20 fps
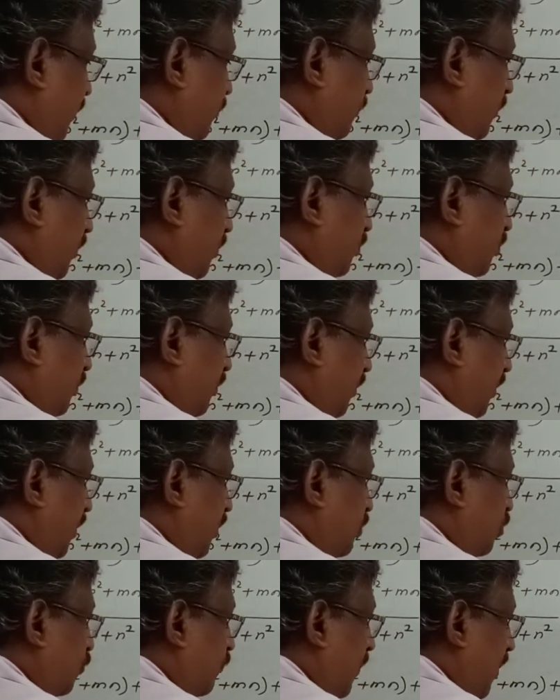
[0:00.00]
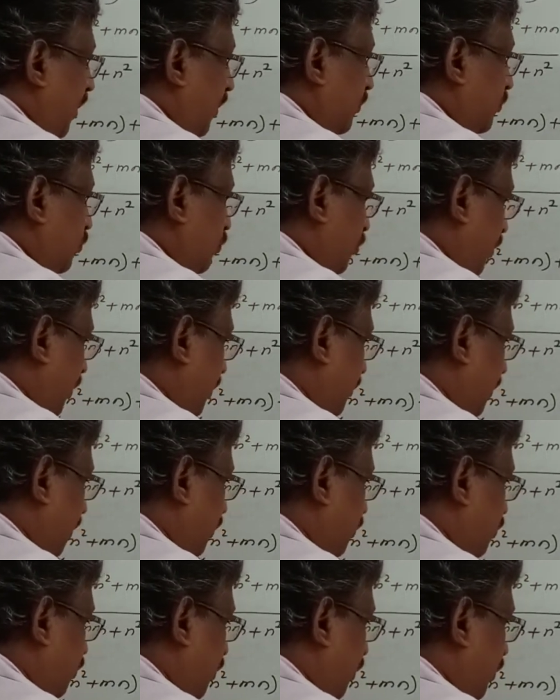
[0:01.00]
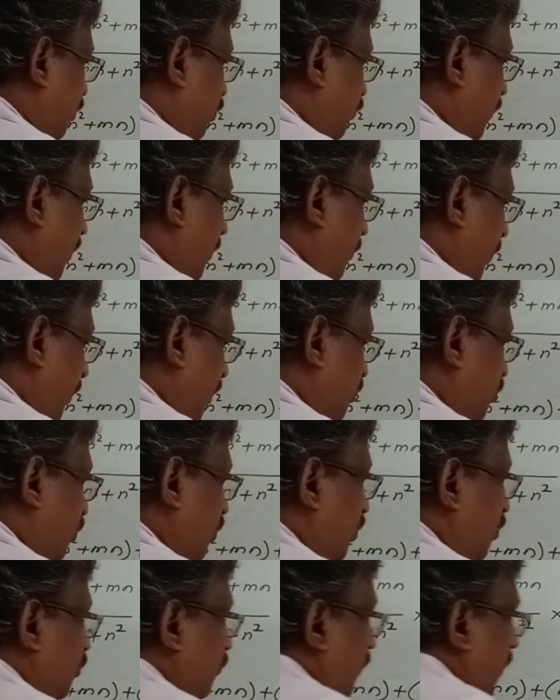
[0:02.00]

one is t square. So here there is t square plus t square